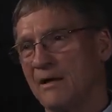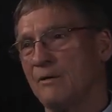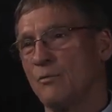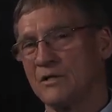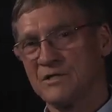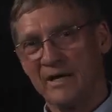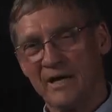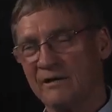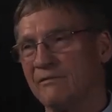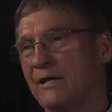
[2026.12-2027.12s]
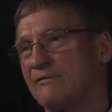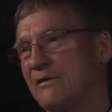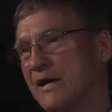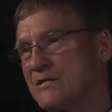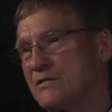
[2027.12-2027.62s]
It there works it a heck of a lot
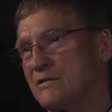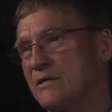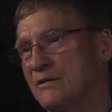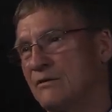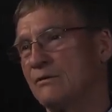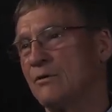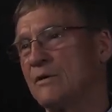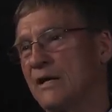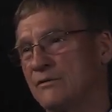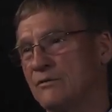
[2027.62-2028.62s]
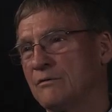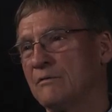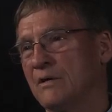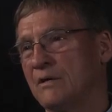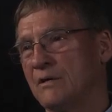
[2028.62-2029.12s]
faster, and you learn how to
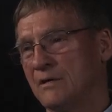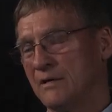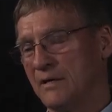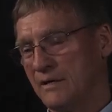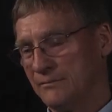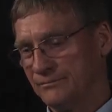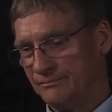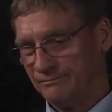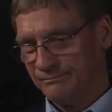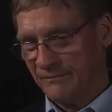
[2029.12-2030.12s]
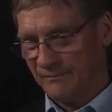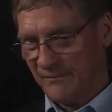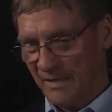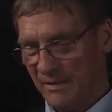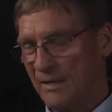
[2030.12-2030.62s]
um,
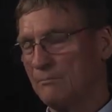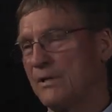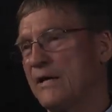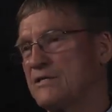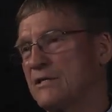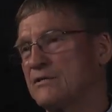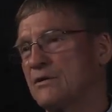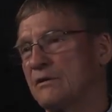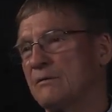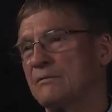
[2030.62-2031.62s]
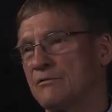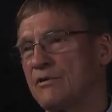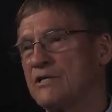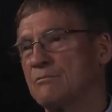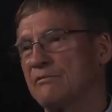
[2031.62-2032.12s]
and place it so the
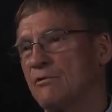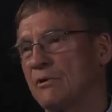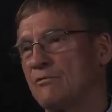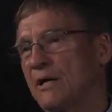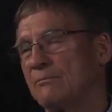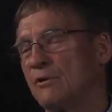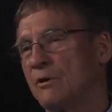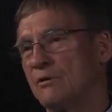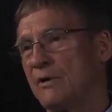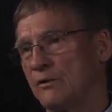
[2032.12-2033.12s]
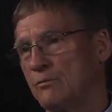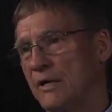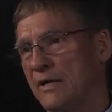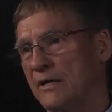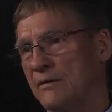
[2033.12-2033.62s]
trees would fall the right, right
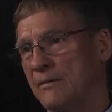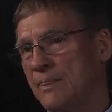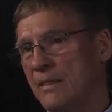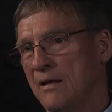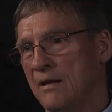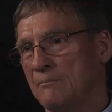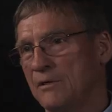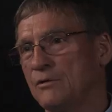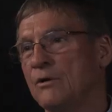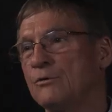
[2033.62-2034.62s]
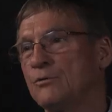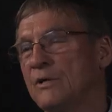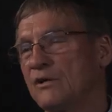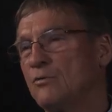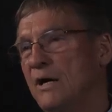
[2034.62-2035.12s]
way. But you don't
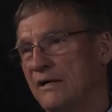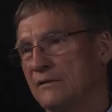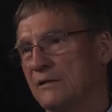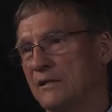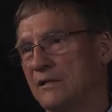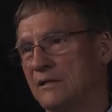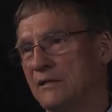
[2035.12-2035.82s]
do that quietly.